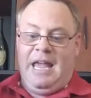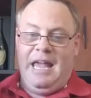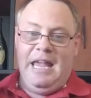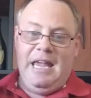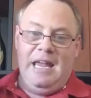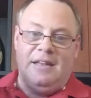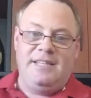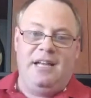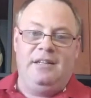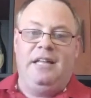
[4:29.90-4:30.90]
in
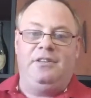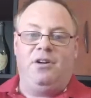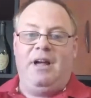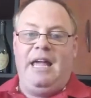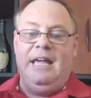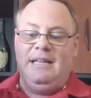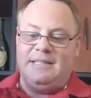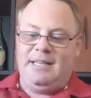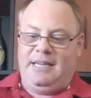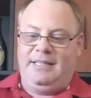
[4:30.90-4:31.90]
Tierra Adentro in
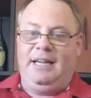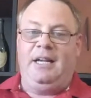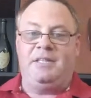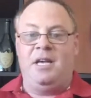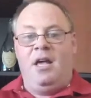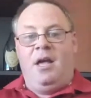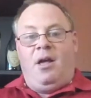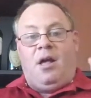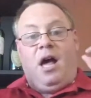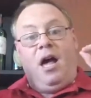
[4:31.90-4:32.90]

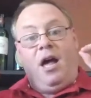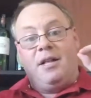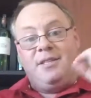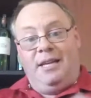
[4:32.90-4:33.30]
Zacatecas.